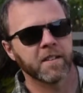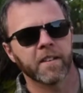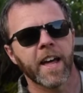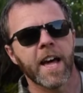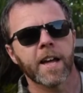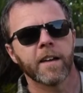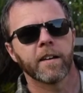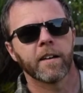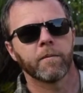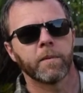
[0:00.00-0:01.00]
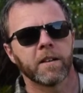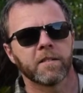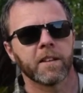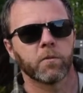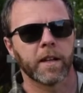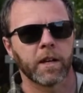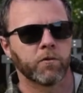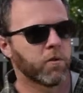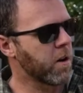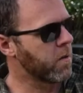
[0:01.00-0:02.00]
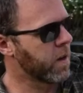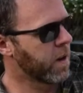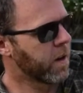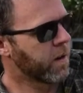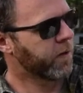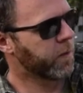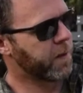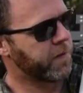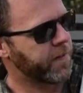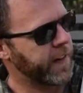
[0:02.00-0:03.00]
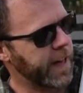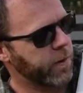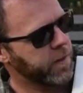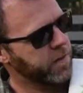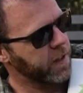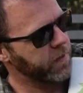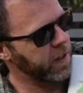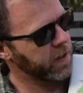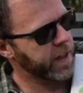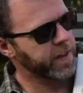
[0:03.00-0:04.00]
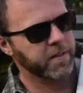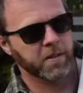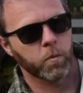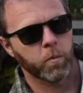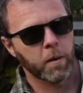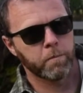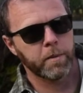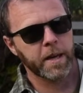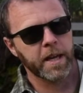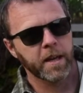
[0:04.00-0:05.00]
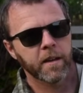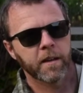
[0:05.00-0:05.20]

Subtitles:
are there because that's what they grow from the flowers, and if you look here there's a bee,